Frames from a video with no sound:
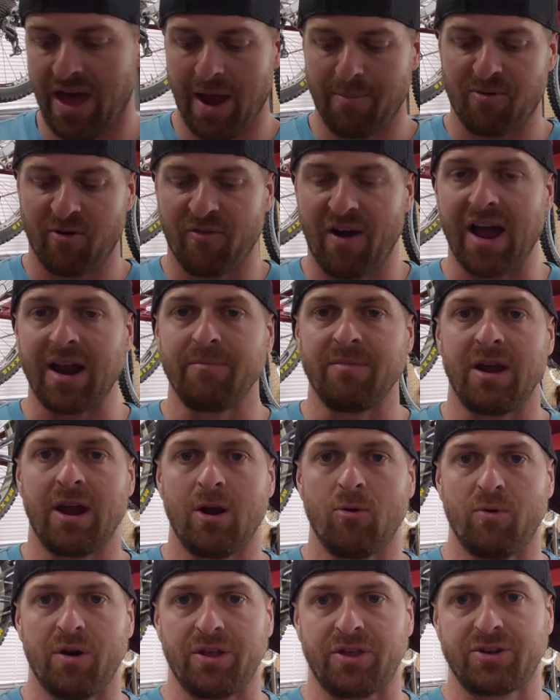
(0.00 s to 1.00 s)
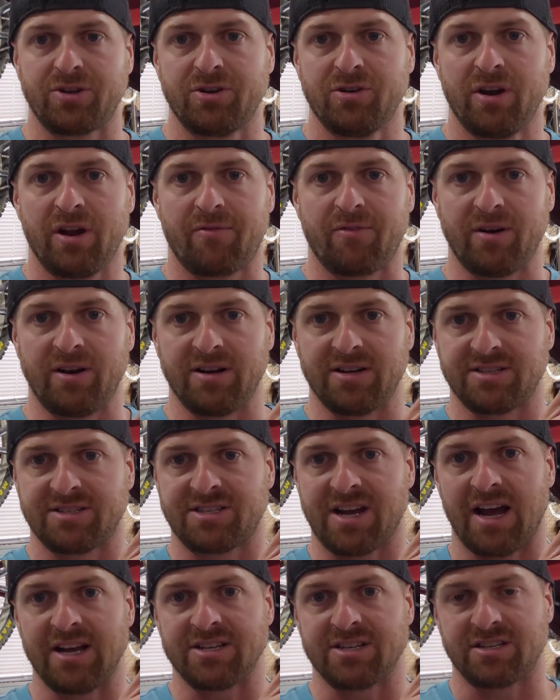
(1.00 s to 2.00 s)
provided me with 2 different
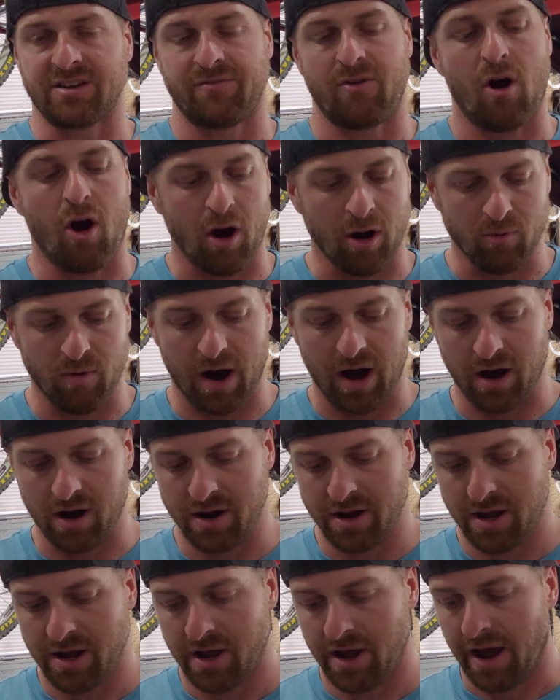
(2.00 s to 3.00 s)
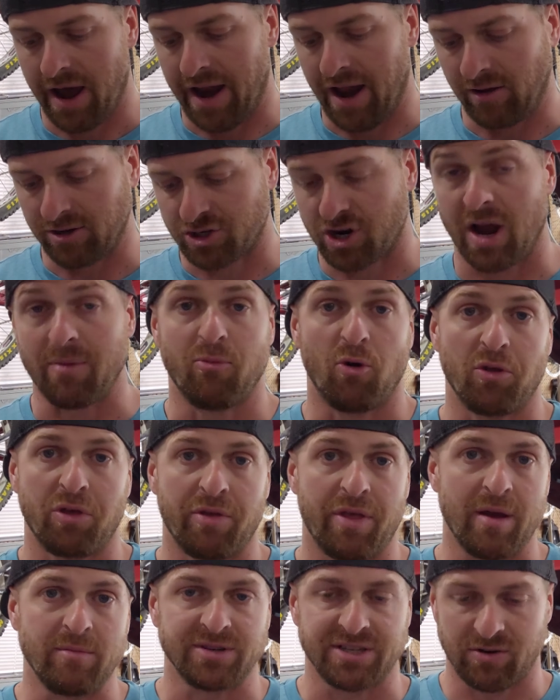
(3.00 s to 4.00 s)
sizes of hardware, and I'll try both of
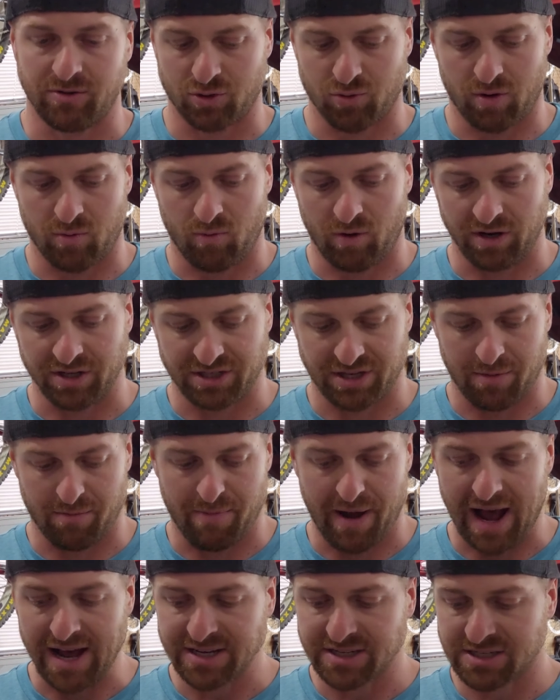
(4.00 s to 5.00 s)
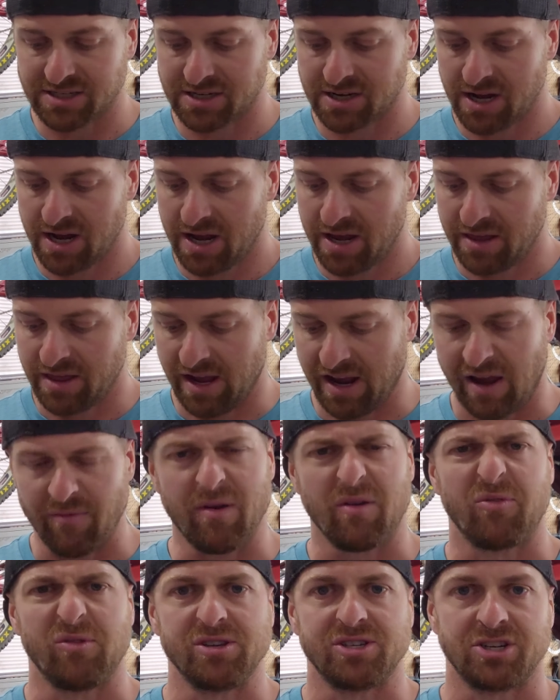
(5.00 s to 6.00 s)
them, see which one works the best. They gave
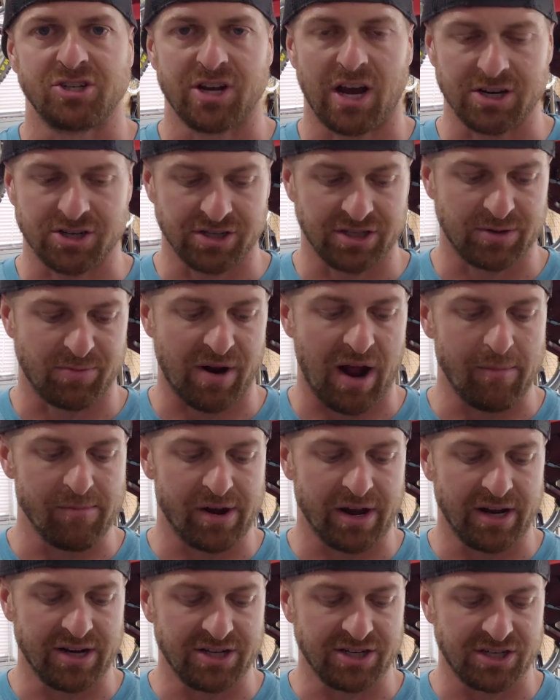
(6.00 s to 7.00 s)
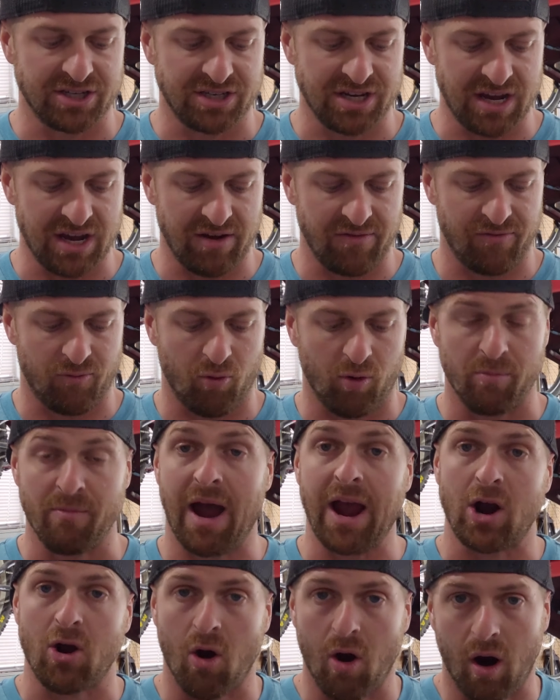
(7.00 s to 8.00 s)
me a few suggestions, but I'm going to just see for
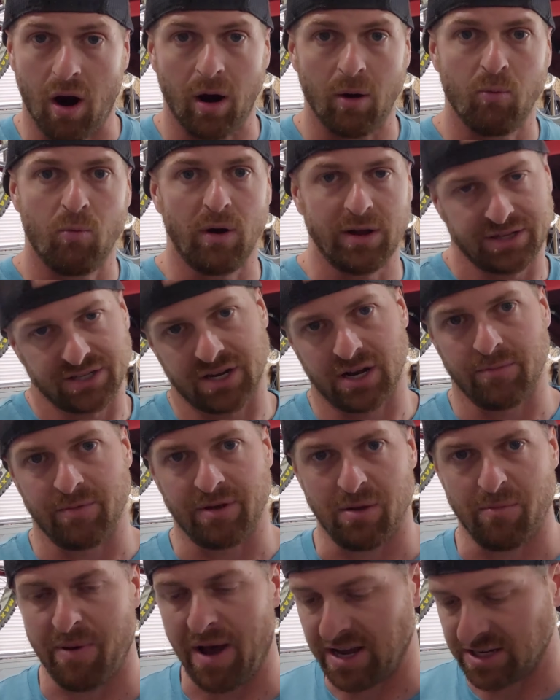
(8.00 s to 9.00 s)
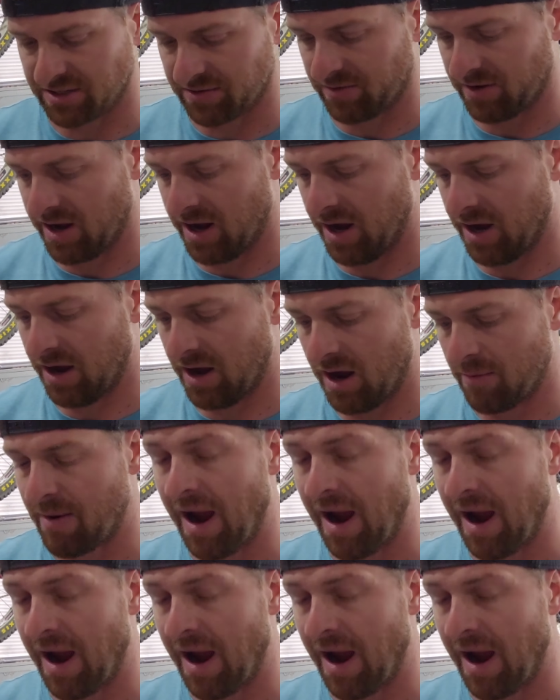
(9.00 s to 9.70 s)
my car what's going to be the best in my